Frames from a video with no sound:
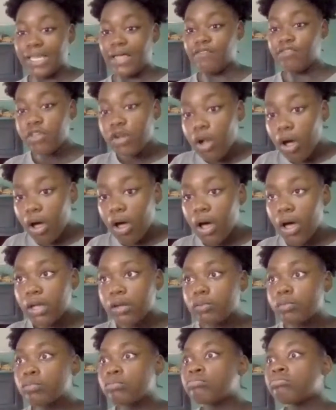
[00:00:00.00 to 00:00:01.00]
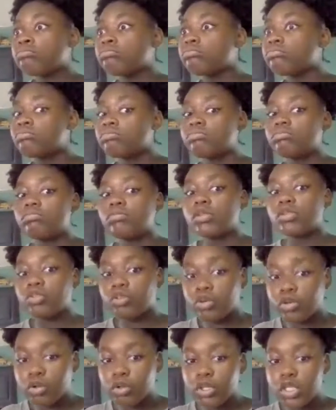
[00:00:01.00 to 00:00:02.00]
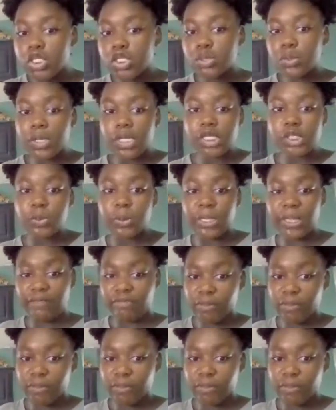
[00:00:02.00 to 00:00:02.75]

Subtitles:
We left it on, turn on the switch.